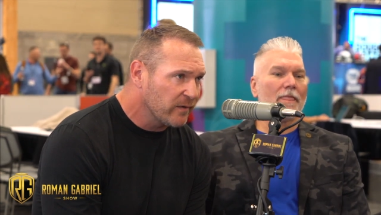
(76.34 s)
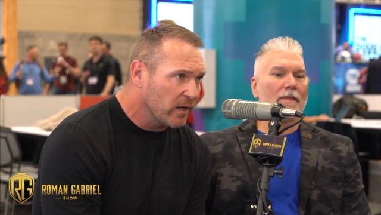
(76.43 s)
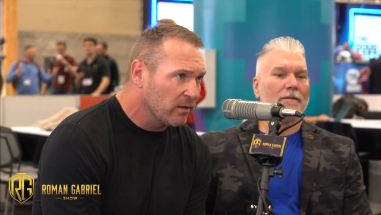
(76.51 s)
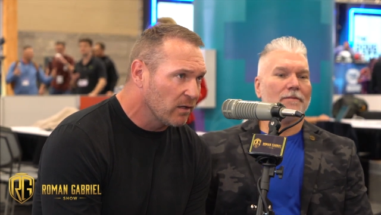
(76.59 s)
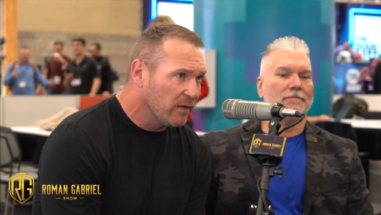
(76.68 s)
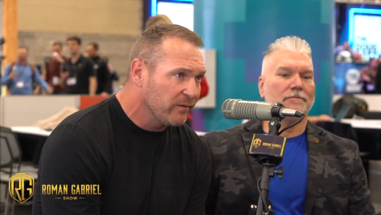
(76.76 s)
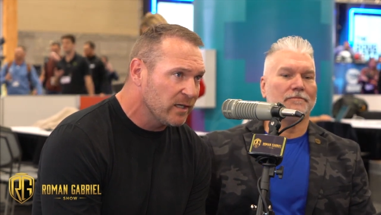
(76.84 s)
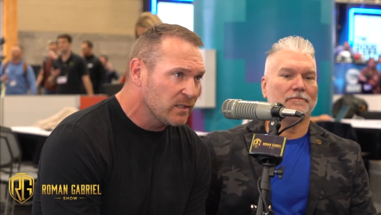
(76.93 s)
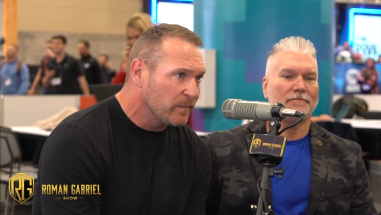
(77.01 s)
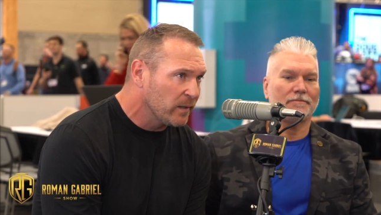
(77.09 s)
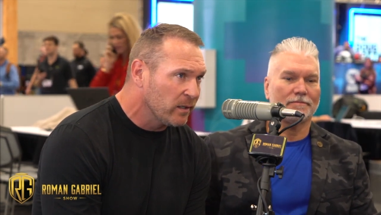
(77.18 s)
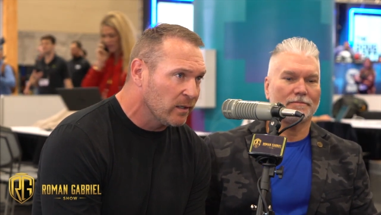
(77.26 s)
Speaker 1: fired Lovie,
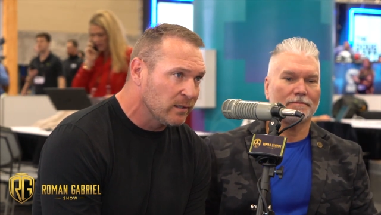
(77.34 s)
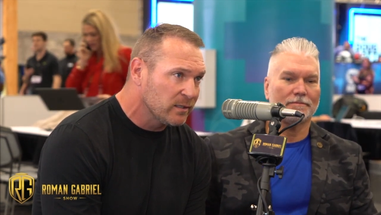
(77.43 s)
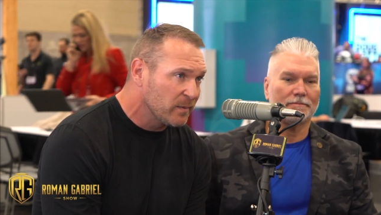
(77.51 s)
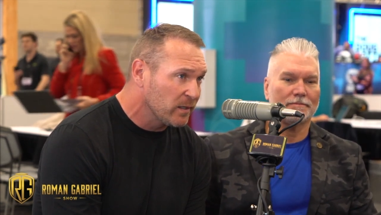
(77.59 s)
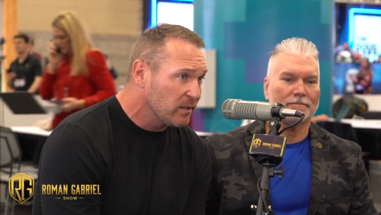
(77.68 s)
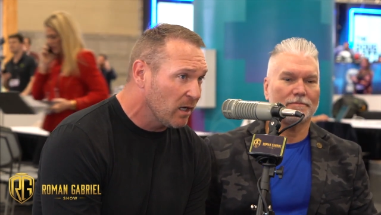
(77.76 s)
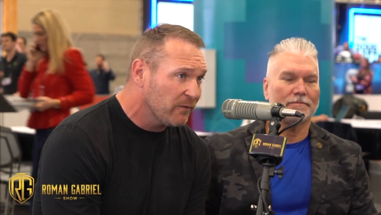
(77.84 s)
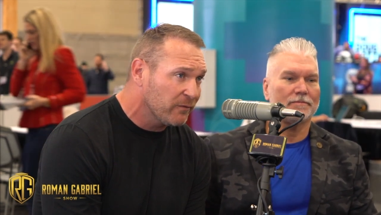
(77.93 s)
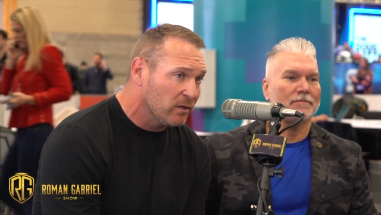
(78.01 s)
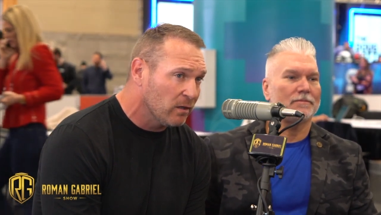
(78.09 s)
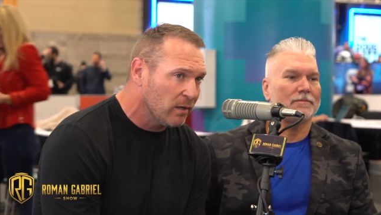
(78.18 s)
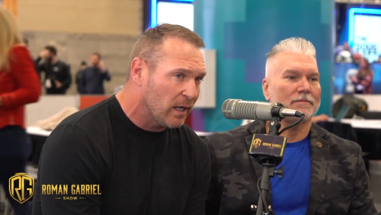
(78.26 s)
it's been uh, it's been
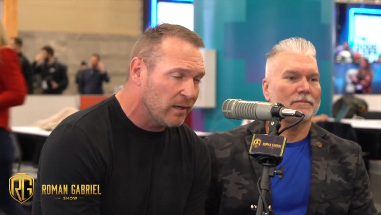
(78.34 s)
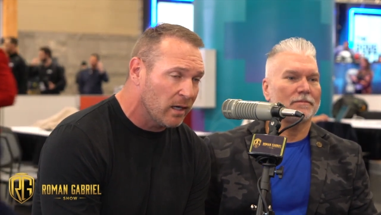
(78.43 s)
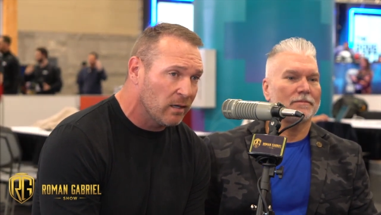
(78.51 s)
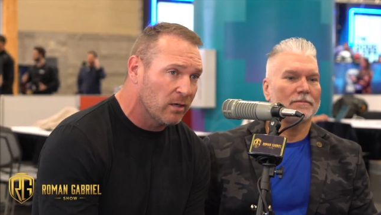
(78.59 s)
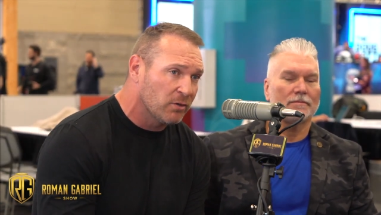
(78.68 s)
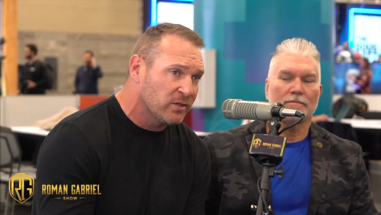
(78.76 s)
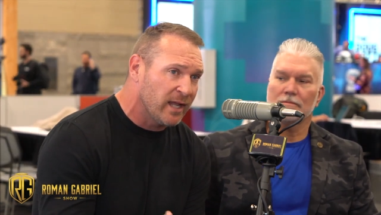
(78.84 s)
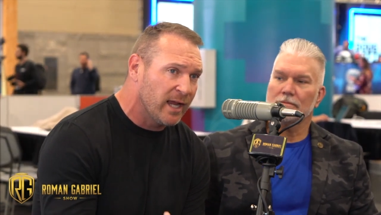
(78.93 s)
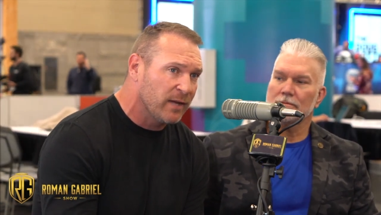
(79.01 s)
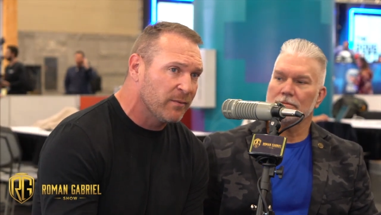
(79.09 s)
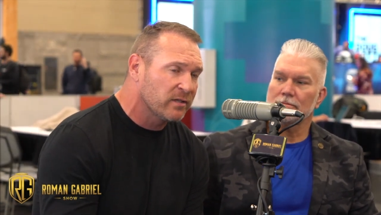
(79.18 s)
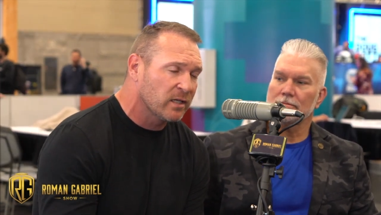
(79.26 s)
tough. You know, I, I, uh, Coach
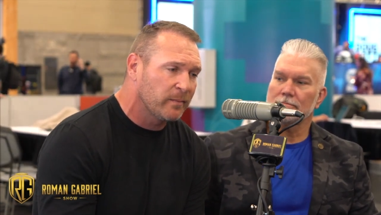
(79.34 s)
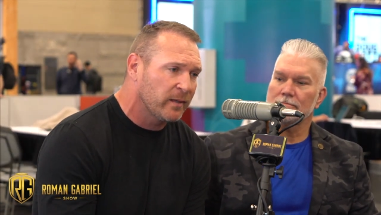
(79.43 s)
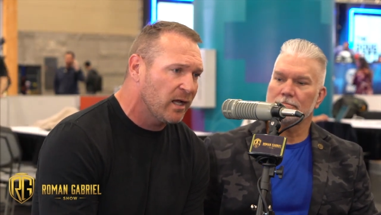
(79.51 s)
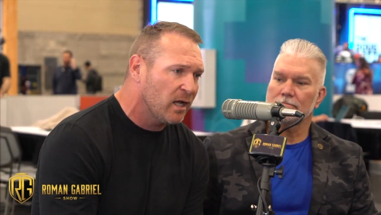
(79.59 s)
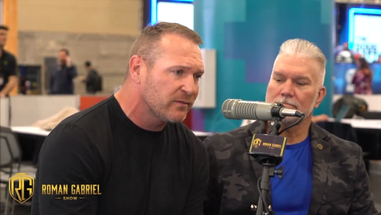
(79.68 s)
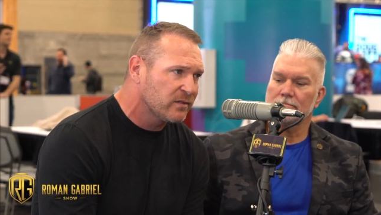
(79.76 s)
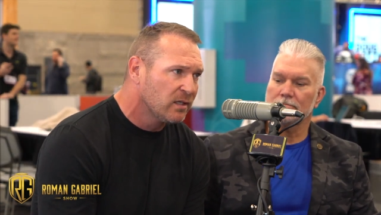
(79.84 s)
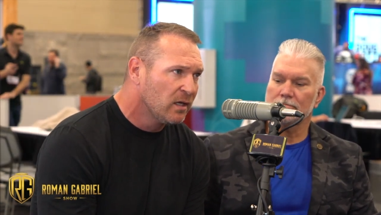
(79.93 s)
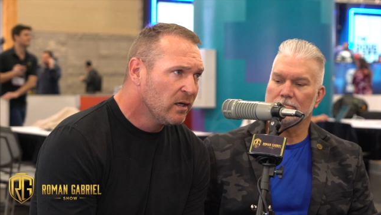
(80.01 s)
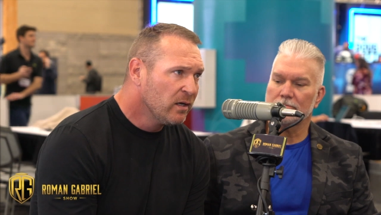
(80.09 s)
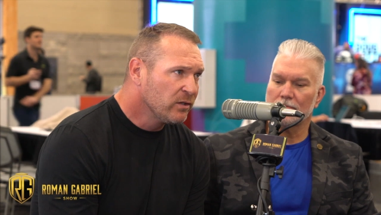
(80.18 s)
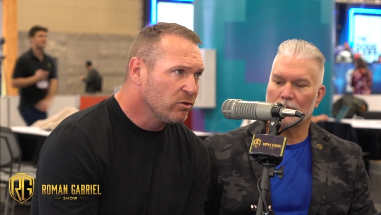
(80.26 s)
Nagy went to the playoffs
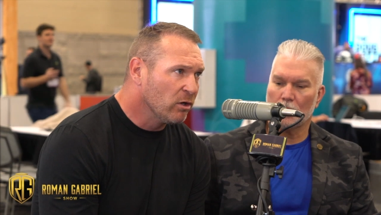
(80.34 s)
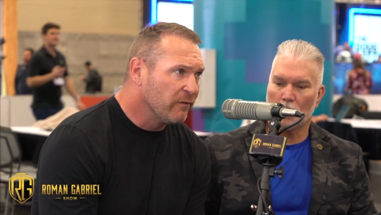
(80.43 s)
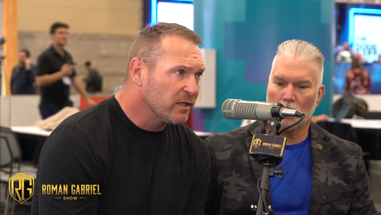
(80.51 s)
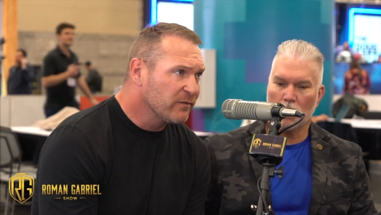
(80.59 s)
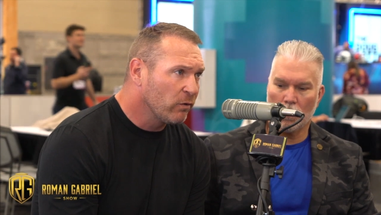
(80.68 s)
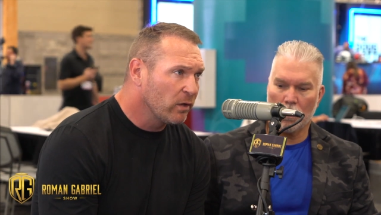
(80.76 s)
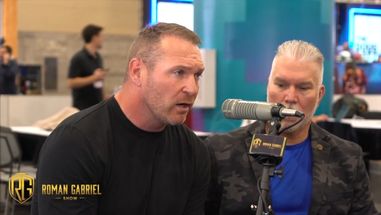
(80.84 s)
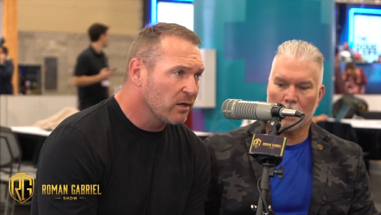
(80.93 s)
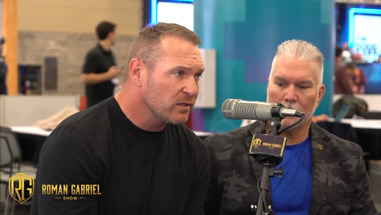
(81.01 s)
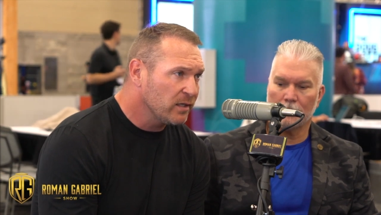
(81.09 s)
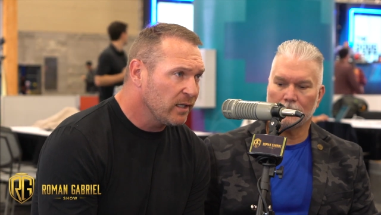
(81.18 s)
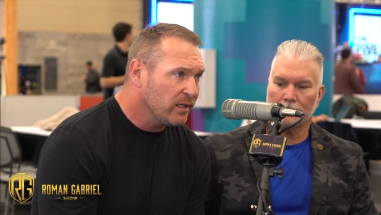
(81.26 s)
two of his four
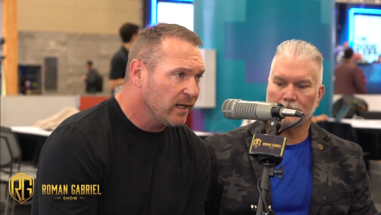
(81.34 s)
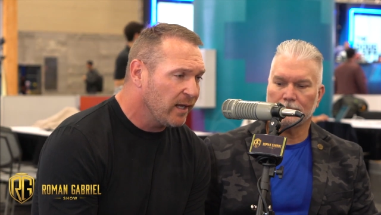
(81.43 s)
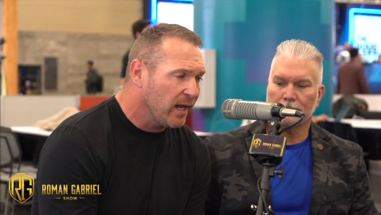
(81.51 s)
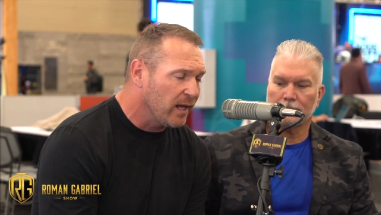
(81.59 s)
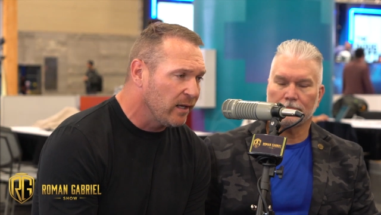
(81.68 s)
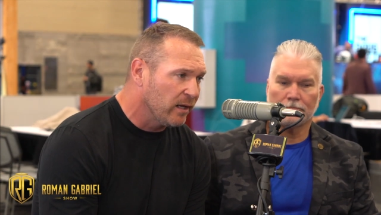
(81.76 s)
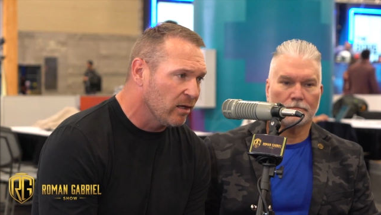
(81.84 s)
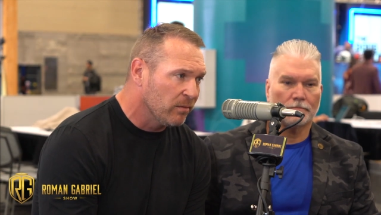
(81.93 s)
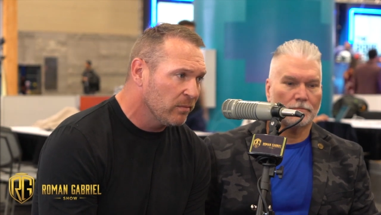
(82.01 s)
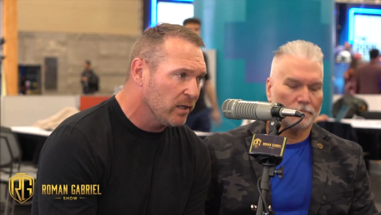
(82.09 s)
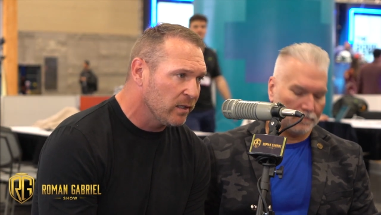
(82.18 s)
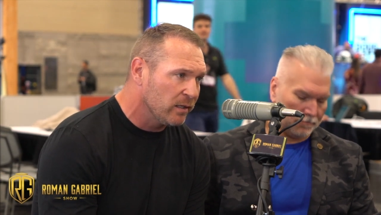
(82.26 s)
years, and they, they canned
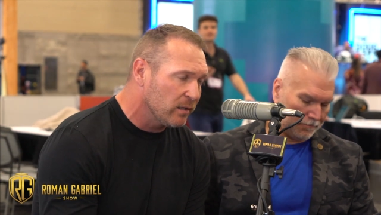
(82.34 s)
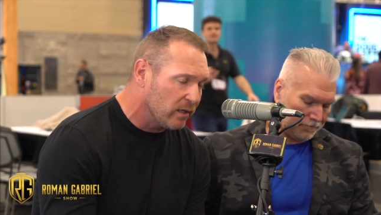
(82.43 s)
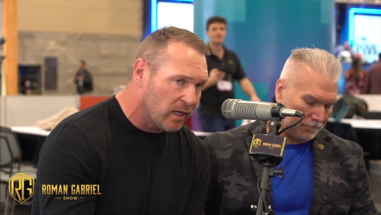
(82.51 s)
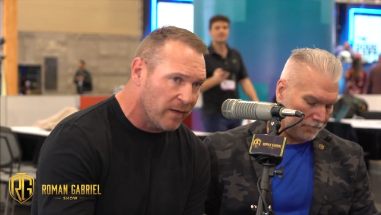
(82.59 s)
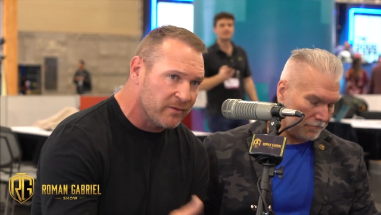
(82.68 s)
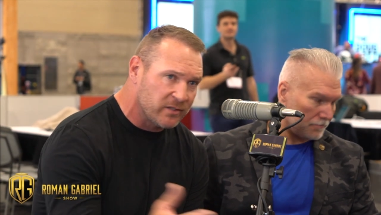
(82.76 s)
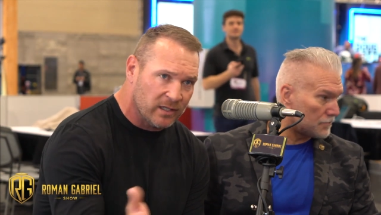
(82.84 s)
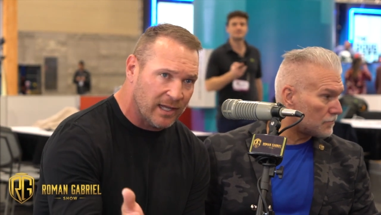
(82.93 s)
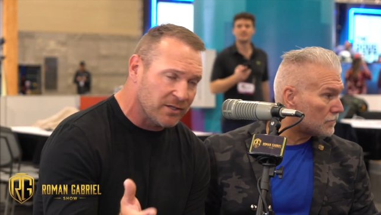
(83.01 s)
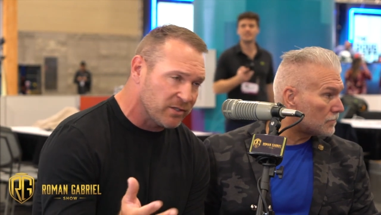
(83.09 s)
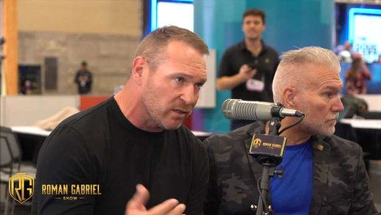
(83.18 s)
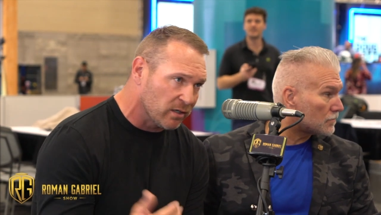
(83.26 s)
him. And then uh, obviously last